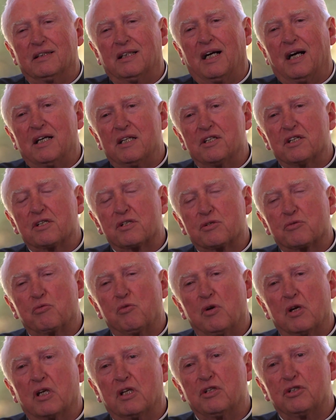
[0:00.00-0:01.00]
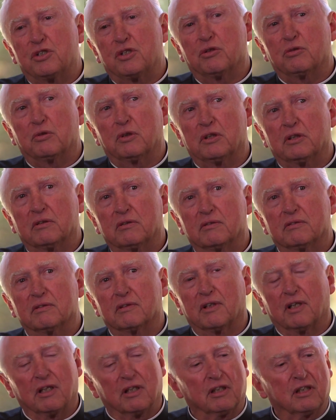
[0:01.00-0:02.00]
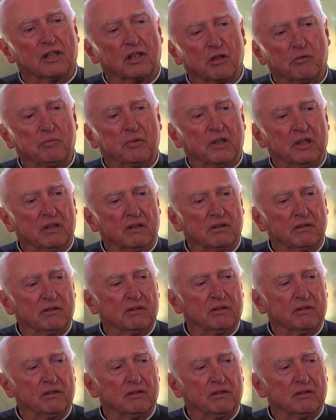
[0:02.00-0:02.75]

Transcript: I just want to do it a little bit